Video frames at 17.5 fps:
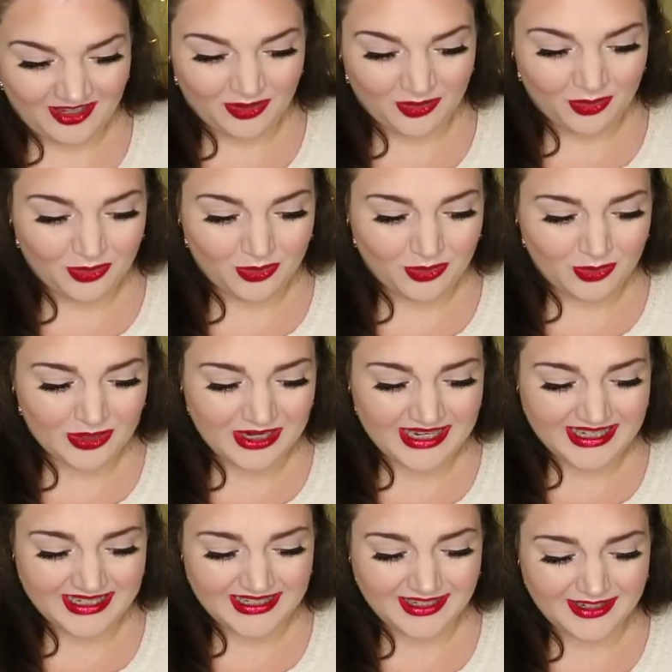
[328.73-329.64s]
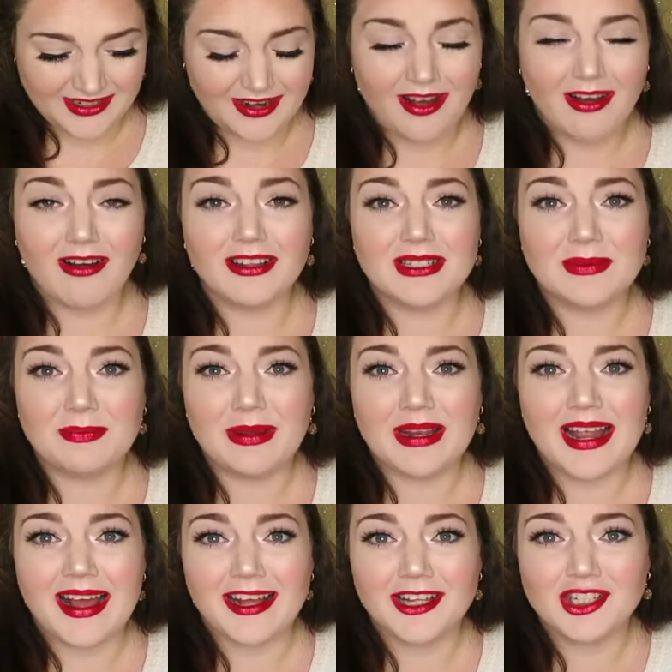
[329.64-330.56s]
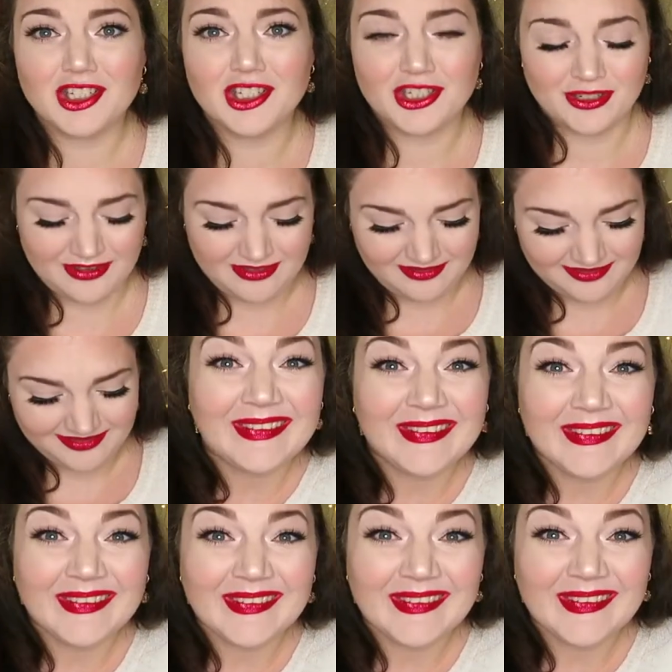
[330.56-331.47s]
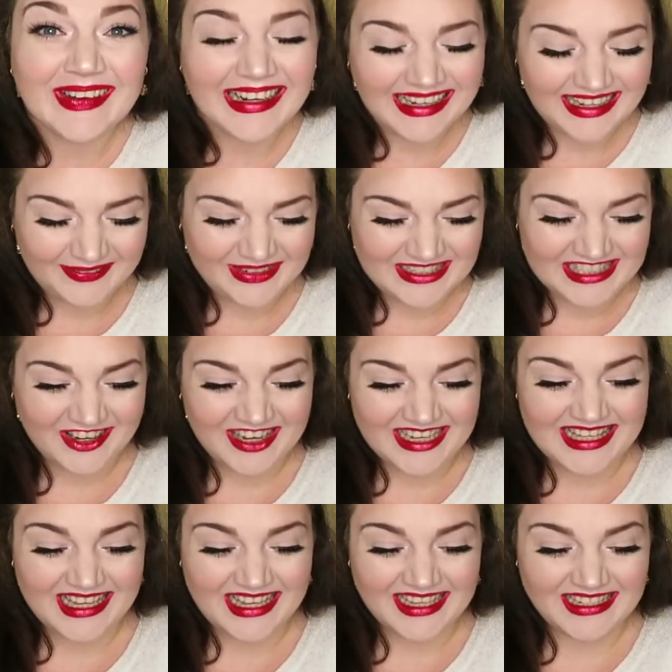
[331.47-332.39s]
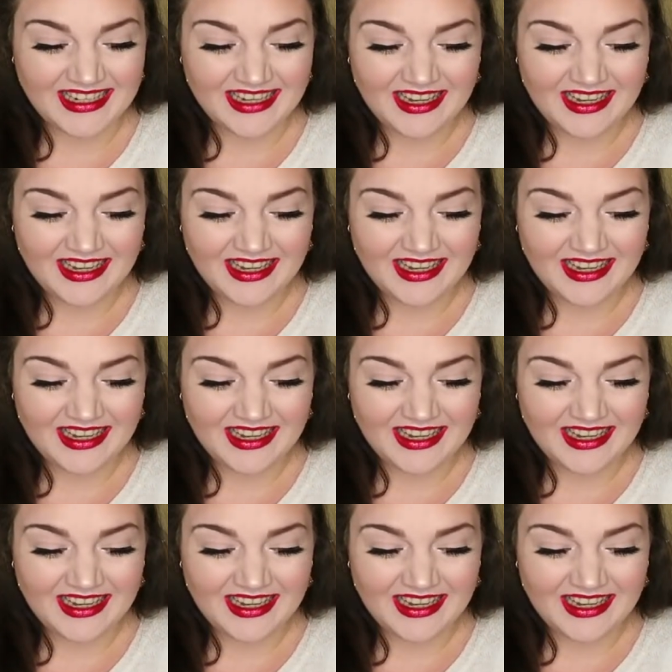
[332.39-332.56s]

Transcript: Oh, it's a NARS blush. I'm excited.